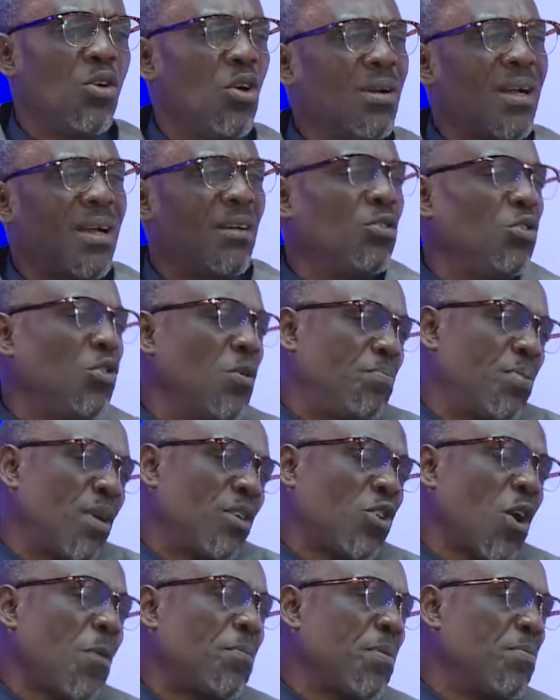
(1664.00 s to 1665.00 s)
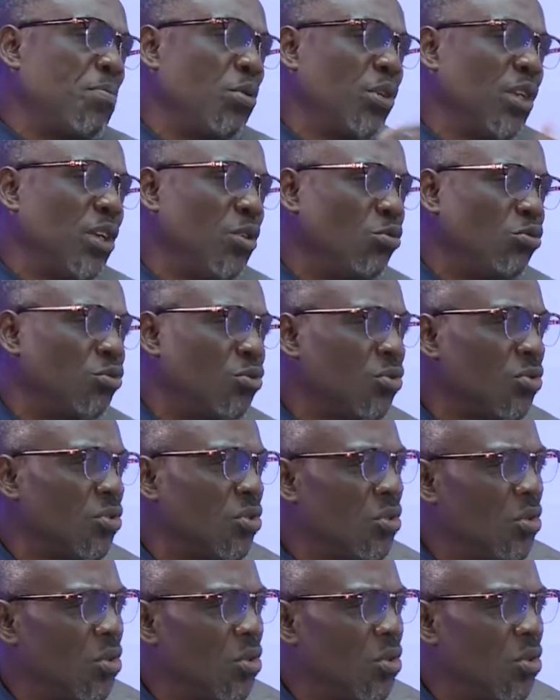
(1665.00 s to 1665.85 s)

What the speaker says: Look, you brought up Ibori loot.